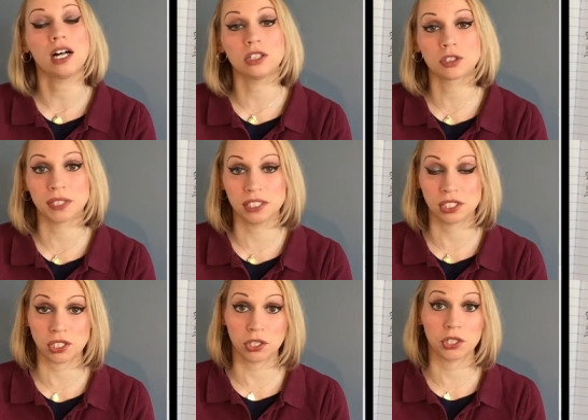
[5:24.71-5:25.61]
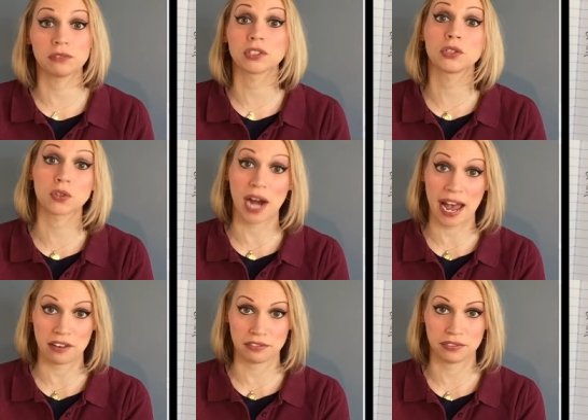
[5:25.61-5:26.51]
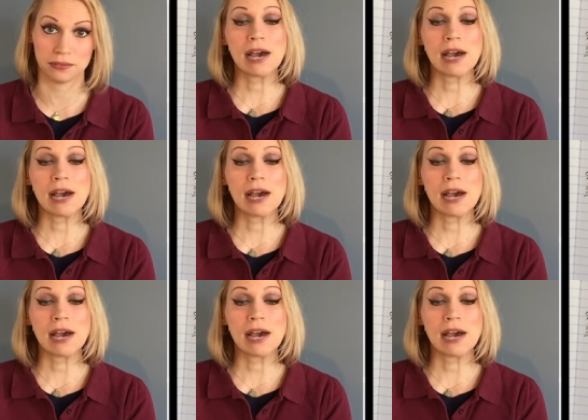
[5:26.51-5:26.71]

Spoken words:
a Lorenz curve graph.